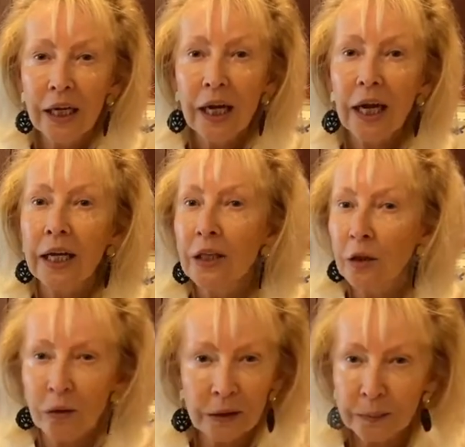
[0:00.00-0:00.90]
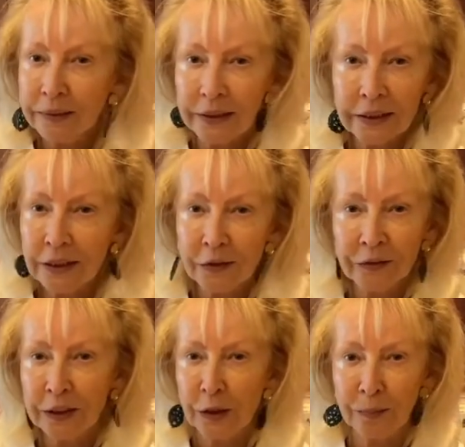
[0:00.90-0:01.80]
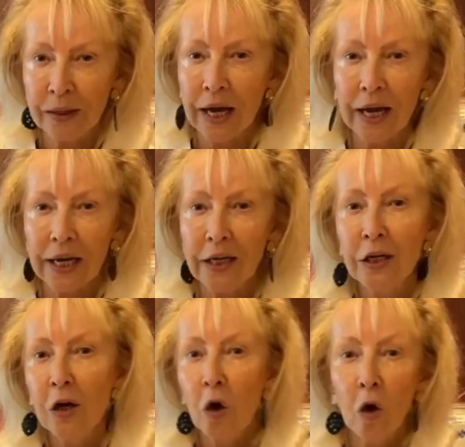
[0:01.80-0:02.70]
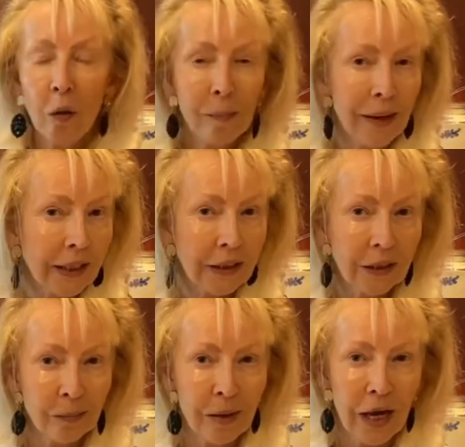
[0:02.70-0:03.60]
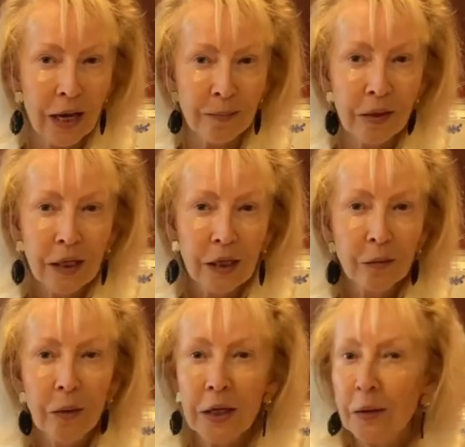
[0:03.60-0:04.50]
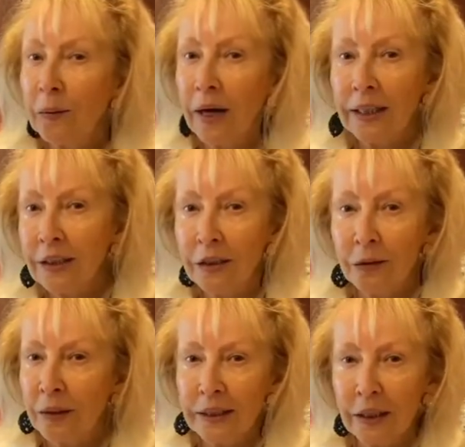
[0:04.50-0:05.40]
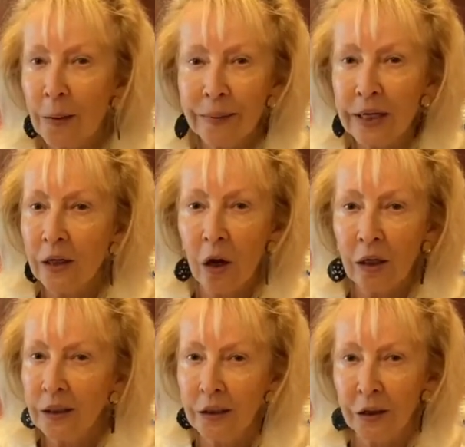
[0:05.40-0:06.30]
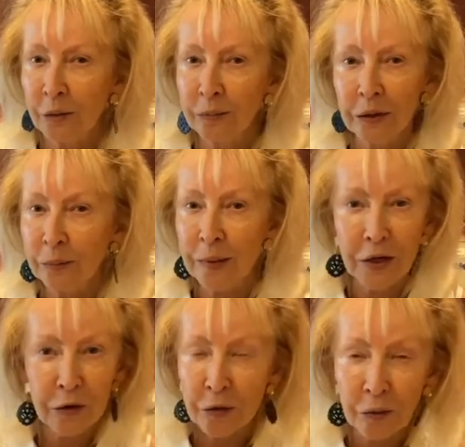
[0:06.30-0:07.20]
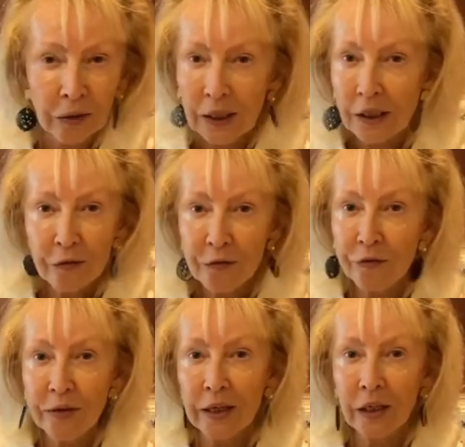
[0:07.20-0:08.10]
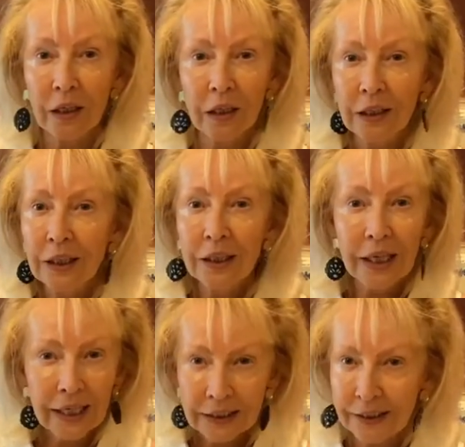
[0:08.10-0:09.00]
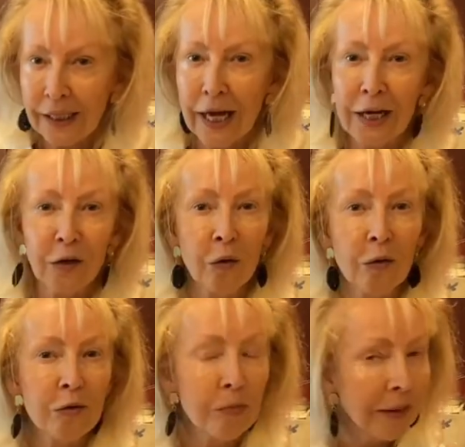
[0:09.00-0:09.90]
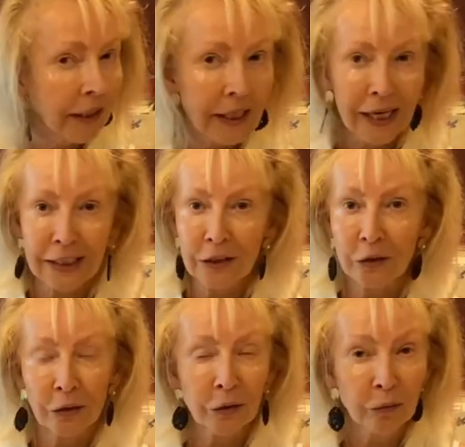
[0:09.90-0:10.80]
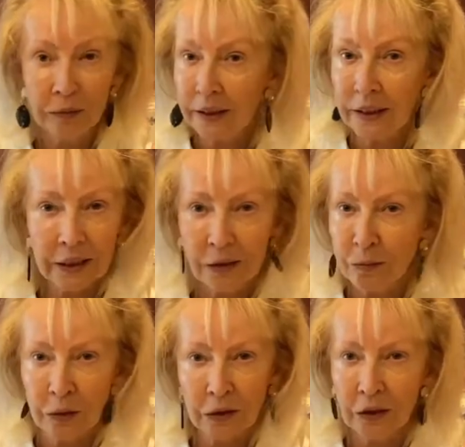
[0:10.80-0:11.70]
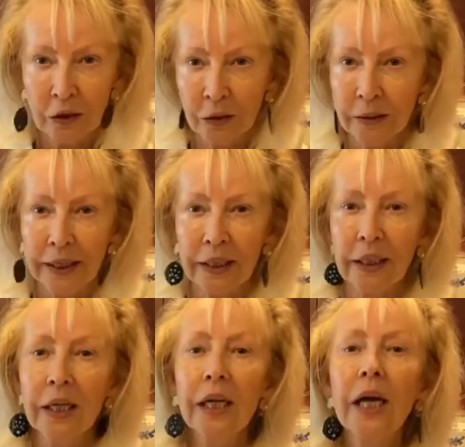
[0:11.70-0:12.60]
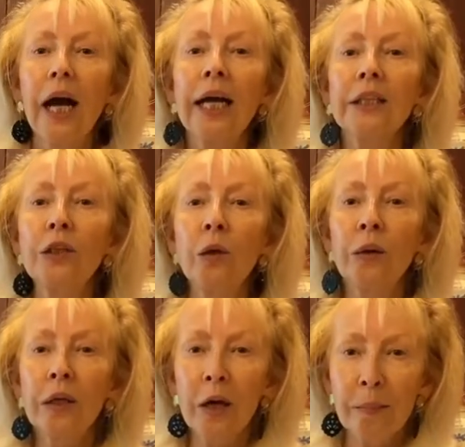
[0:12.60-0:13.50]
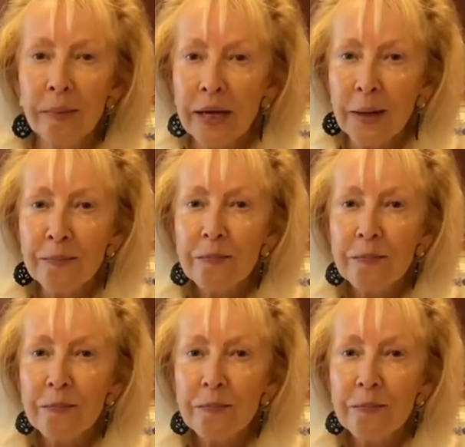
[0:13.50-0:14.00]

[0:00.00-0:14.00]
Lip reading: in the Christmas nativity play or a pantomime where you were asked to dress up in a costume which made you feel less than or humiliated, or you really didn't want to do it. And so there can be